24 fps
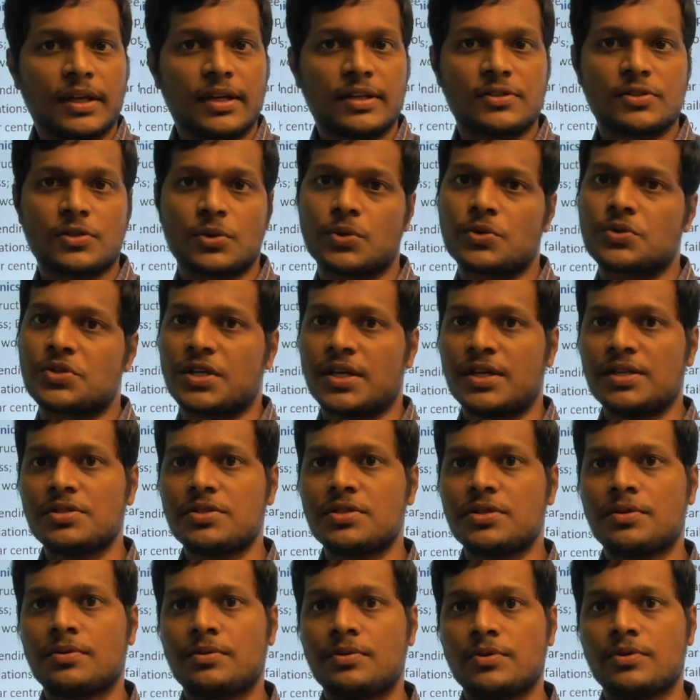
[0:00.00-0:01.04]
no
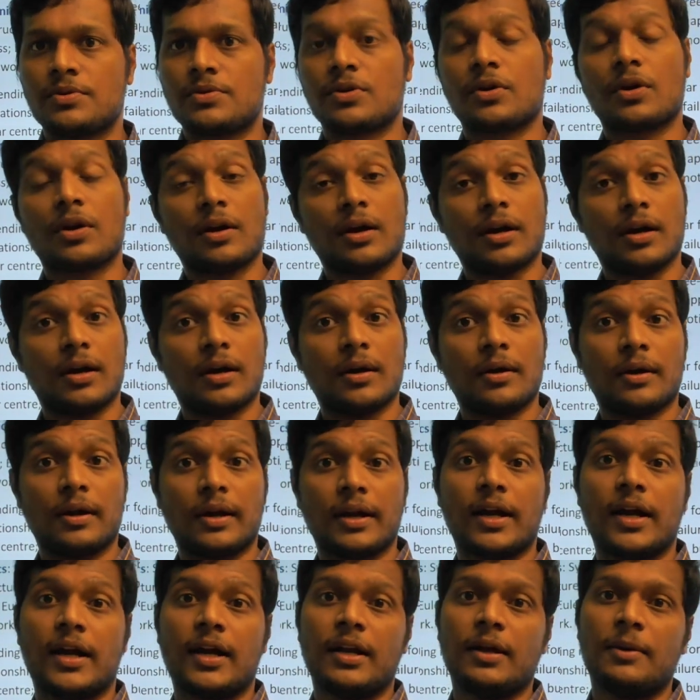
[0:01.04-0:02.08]
change. So uh,
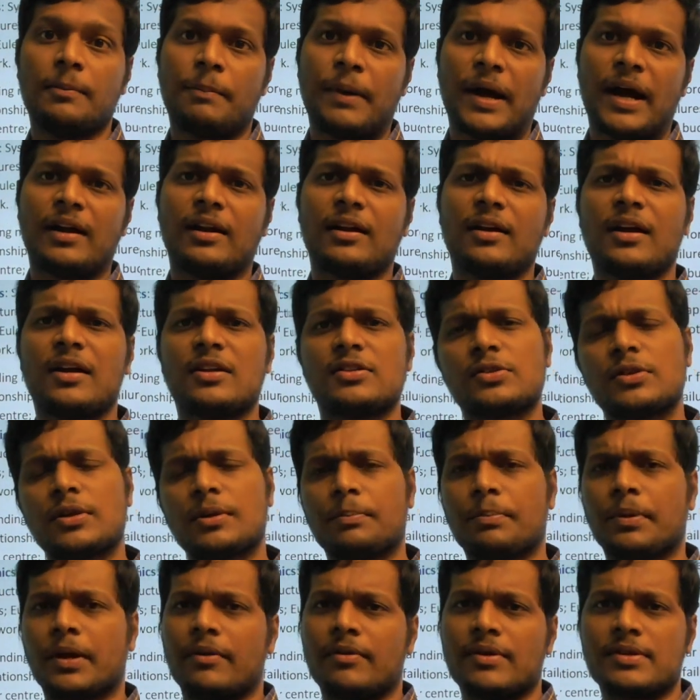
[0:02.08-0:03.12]
regarding pattern also in
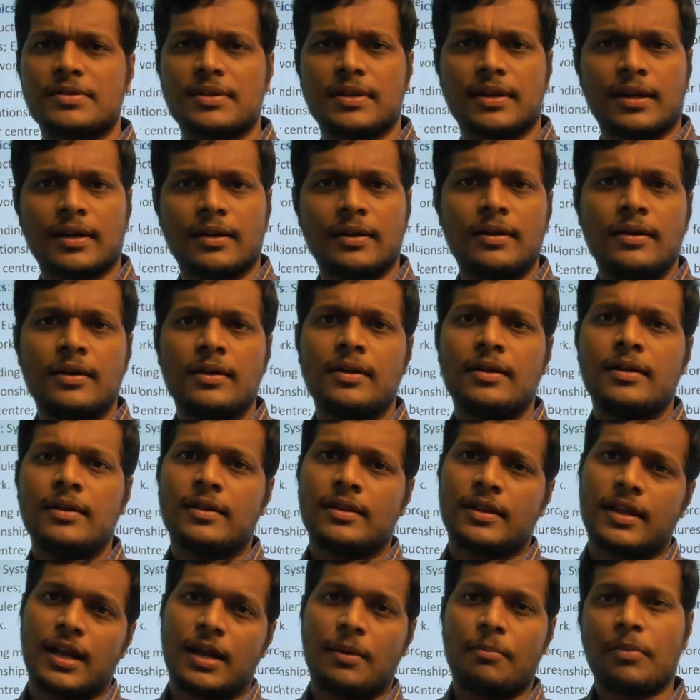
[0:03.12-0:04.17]
previous year
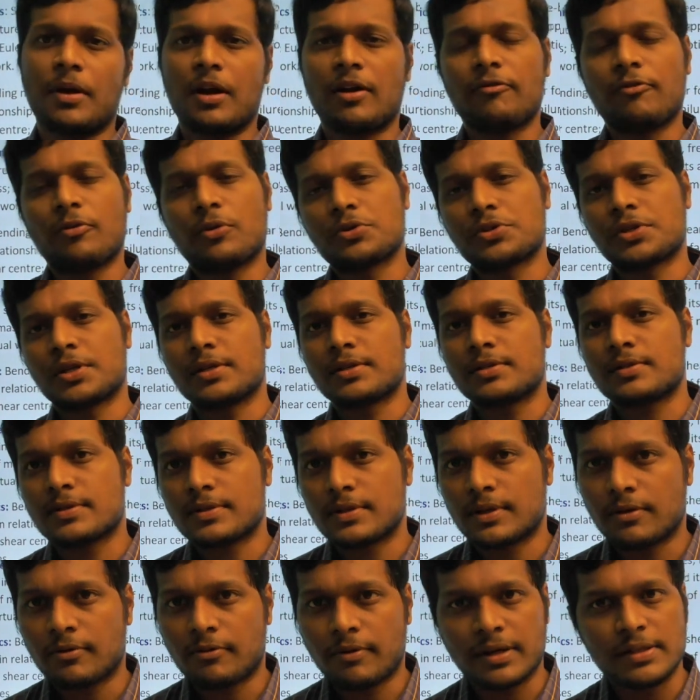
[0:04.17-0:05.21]
the number of questions
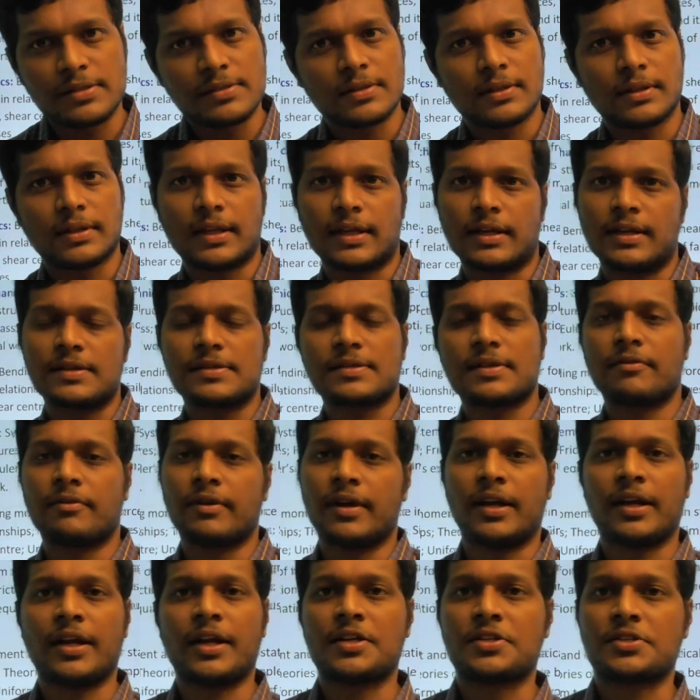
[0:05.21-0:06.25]
uh, wise uh, there is a
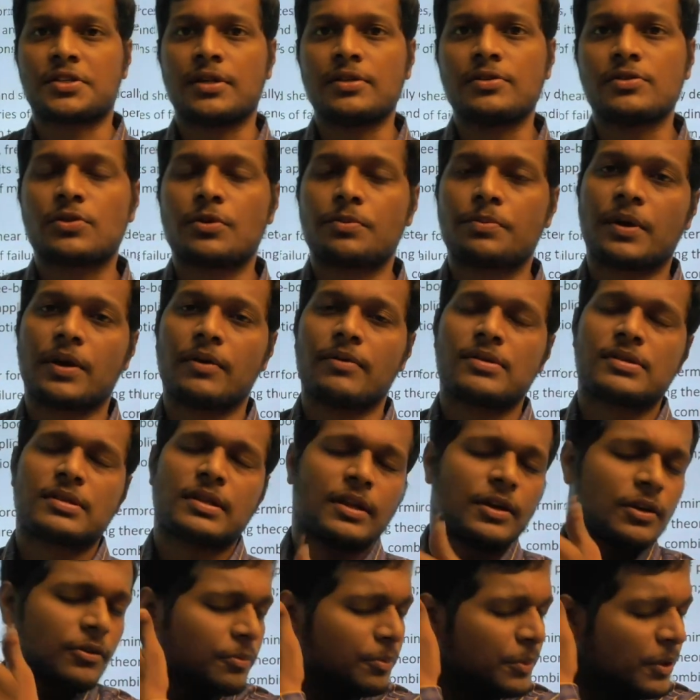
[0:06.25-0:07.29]
variation. So previously
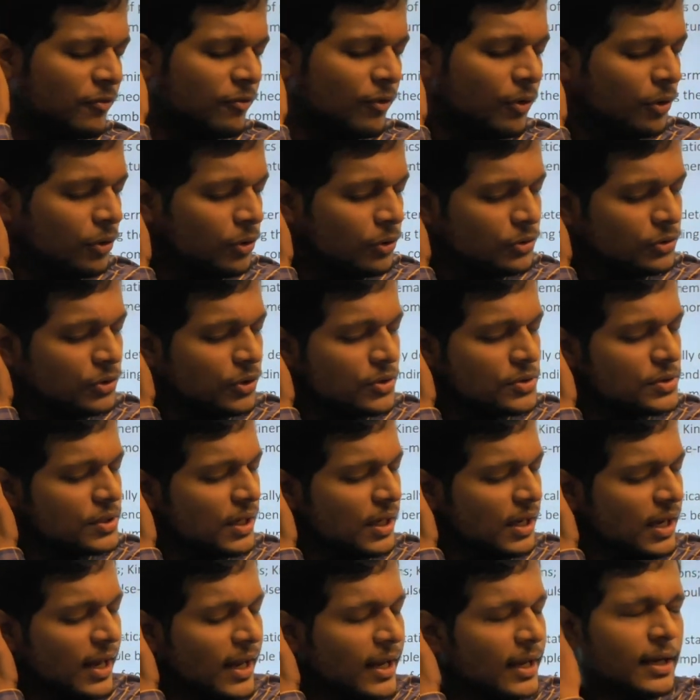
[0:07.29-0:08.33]
before
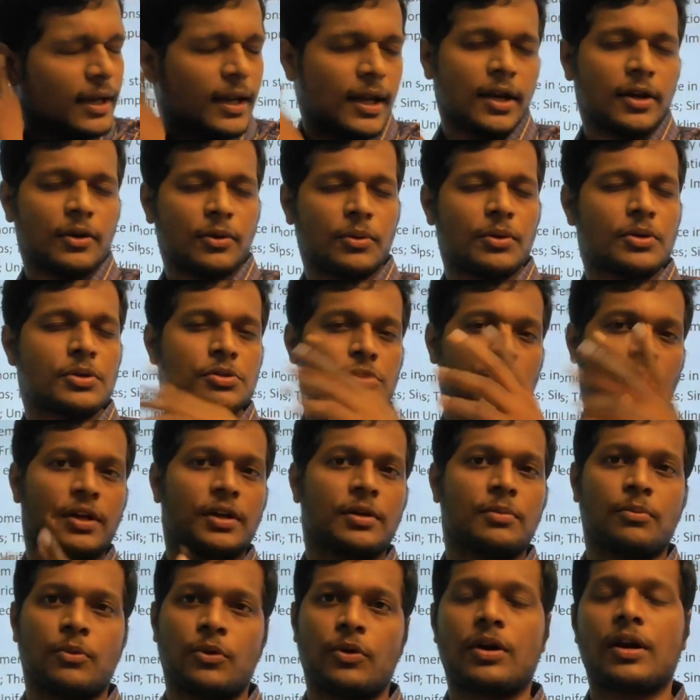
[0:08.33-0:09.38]
2009 GATE we used to get
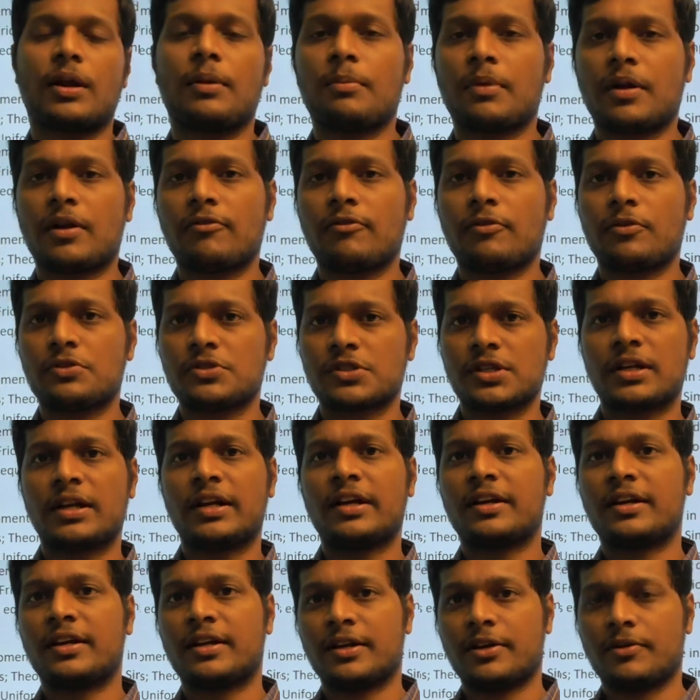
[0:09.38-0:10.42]
more number of questions
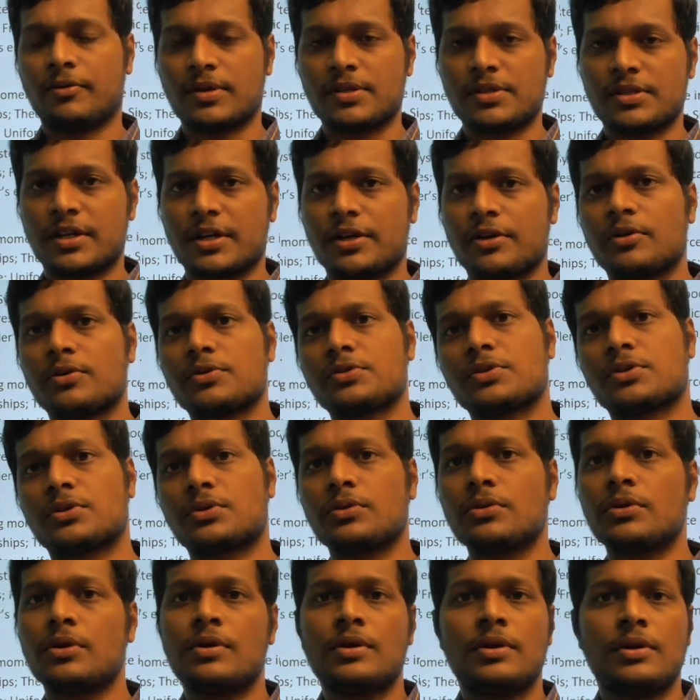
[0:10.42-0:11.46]
later it was reduced
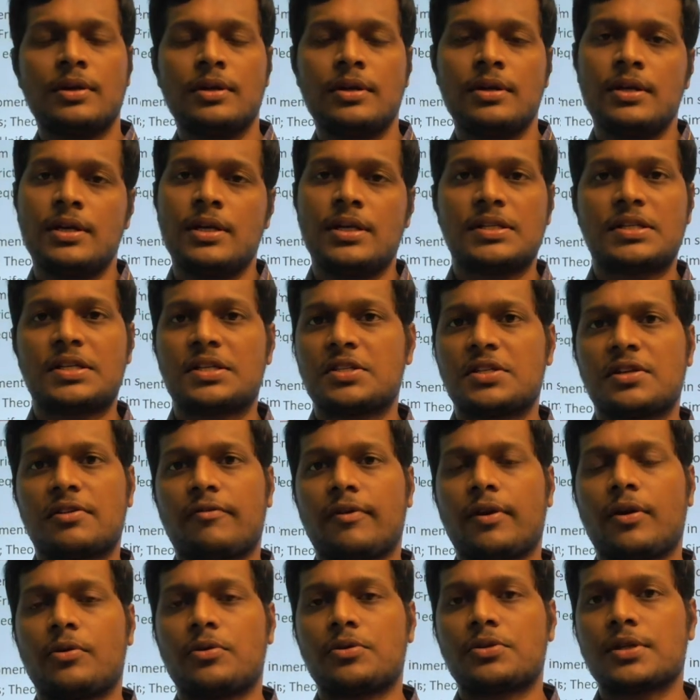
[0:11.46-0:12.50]
to
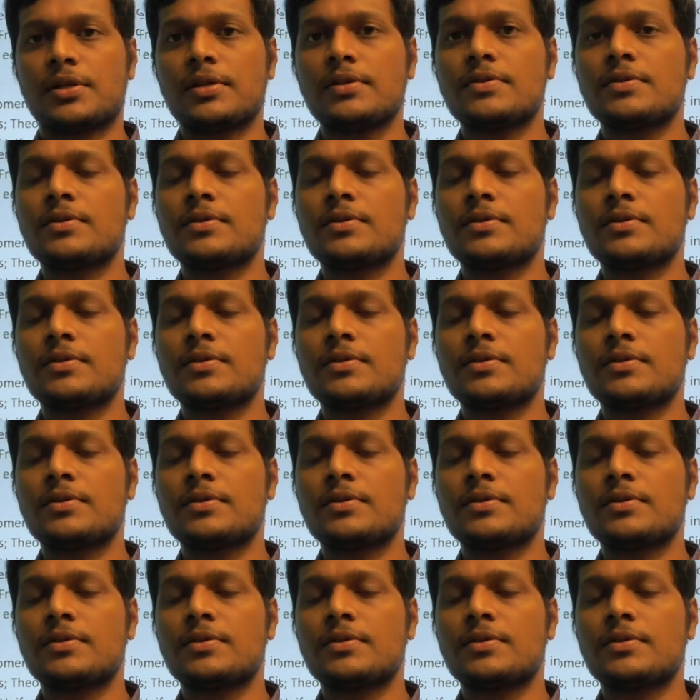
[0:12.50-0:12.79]
65 questions.